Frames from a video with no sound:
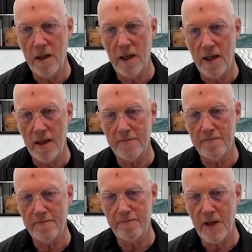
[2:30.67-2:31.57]

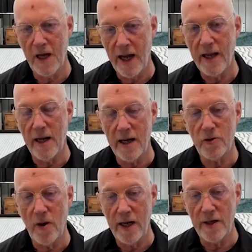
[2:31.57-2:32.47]
And I
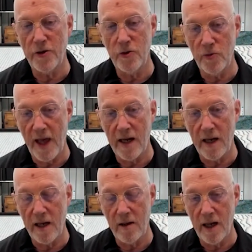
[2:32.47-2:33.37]
tried to do that.
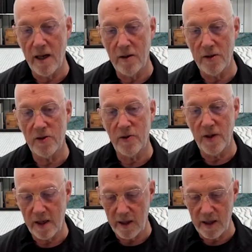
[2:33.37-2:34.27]
I also
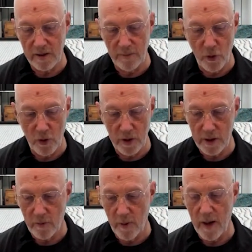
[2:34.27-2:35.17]
think it's important
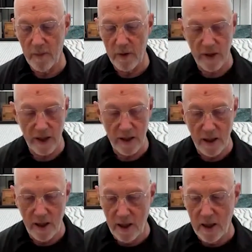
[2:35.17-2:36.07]
to remember that
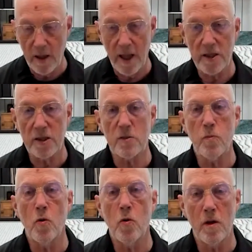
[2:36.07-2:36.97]
less is
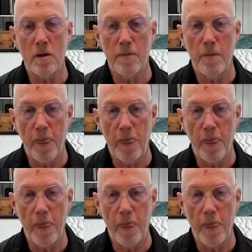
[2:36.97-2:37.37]
more.